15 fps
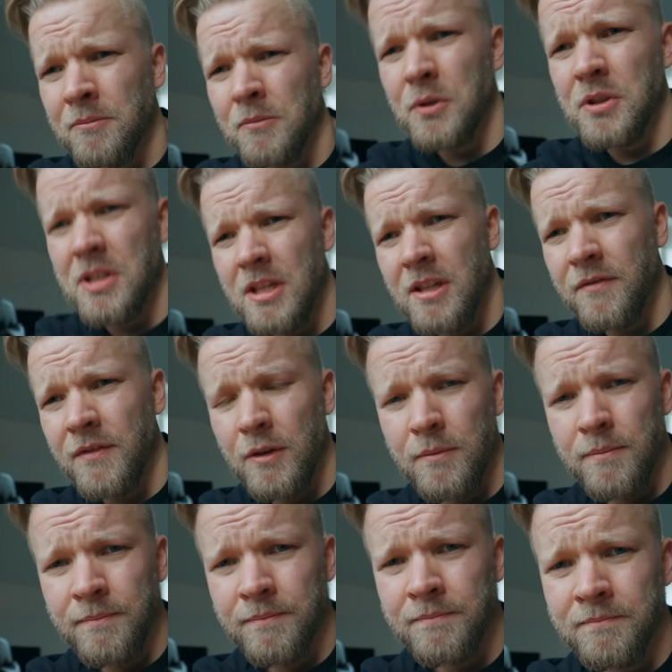we'll see if it
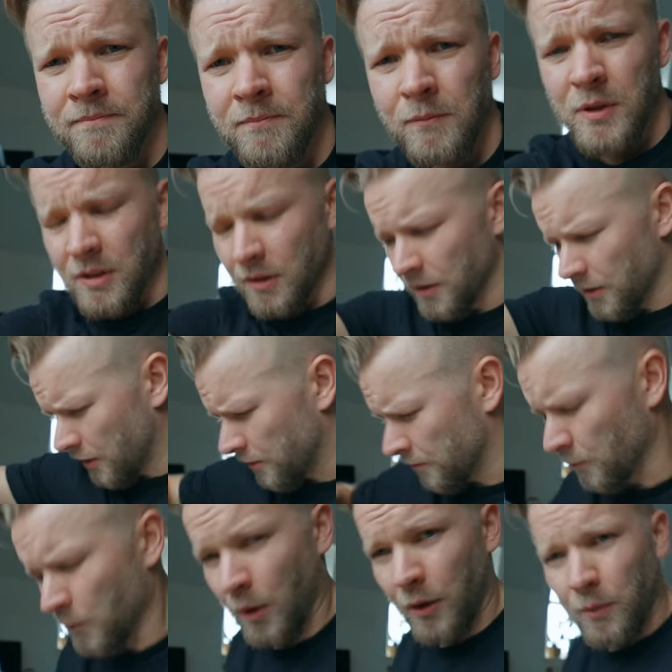was a
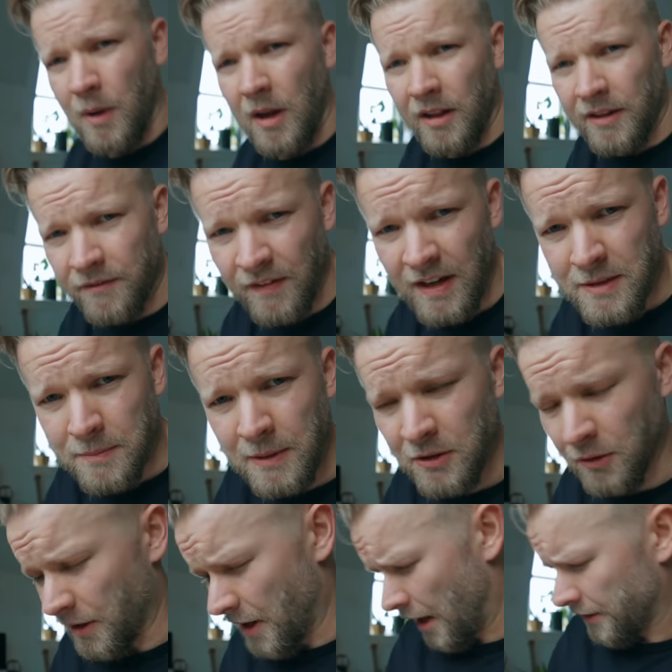worthwhile
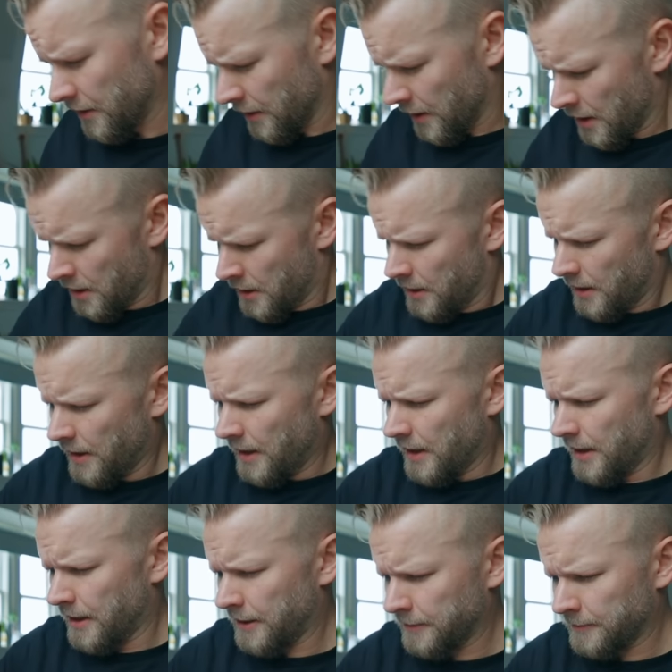investment or not. All